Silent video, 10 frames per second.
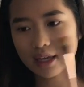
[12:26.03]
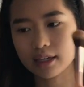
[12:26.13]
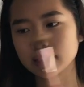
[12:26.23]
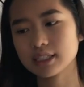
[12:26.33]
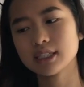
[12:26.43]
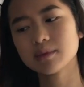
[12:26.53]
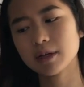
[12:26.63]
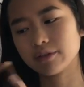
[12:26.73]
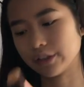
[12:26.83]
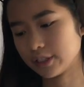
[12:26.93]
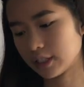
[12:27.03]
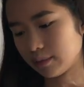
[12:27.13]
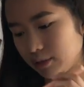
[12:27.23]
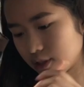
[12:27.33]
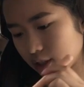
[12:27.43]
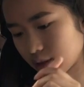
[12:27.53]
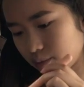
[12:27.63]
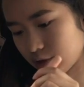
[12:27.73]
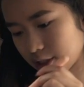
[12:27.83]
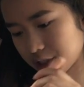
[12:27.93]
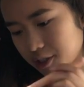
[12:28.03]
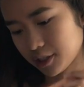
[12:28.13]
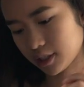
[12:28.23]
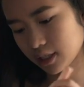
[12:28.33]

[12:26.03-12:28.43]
and this is my first time using the bronzers.